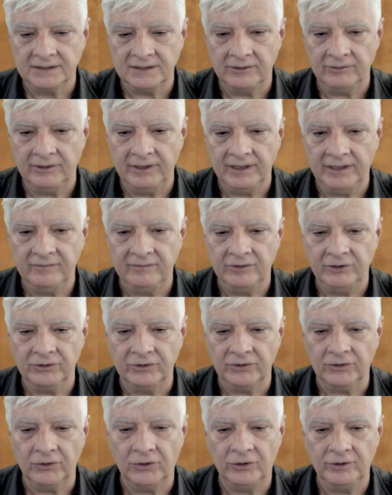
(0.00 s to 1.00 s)
So we have
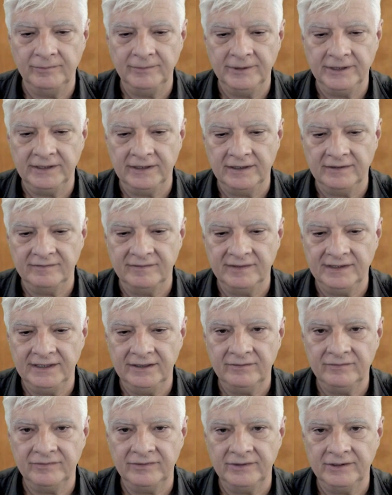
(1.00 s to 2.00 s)
Von Kármán over
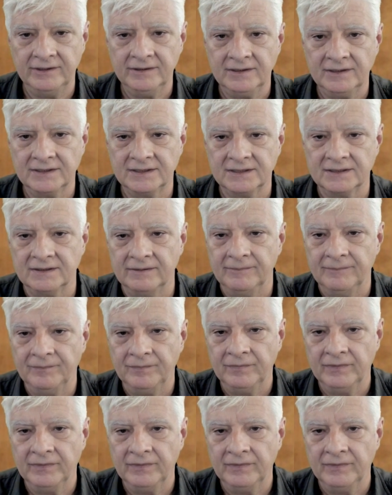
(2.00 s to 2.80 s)
here, folks.